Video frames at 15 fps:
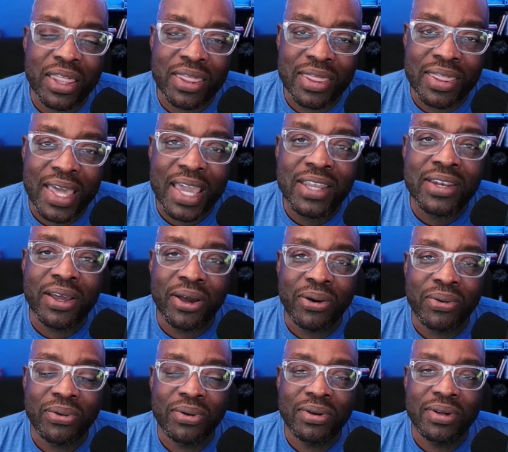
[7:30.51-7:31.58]
they know
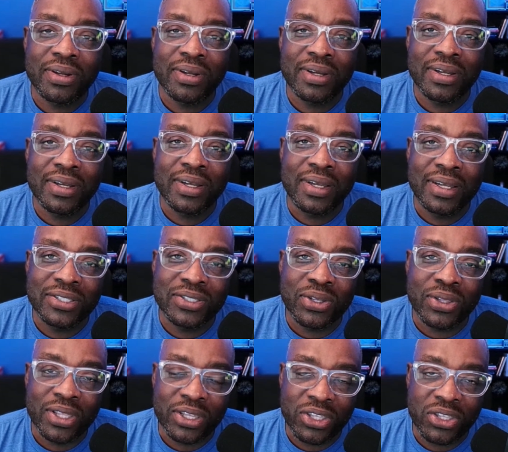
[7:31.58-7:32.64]
so
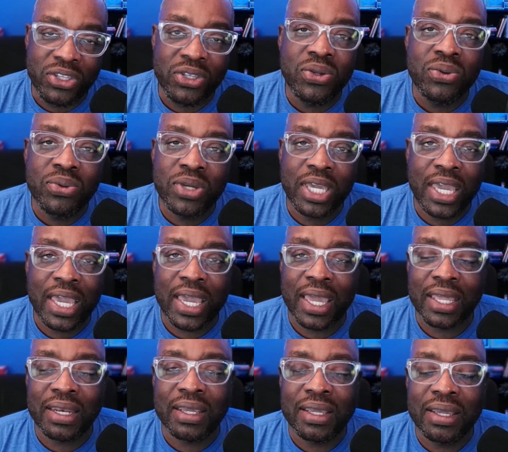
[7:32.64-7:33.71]
that you can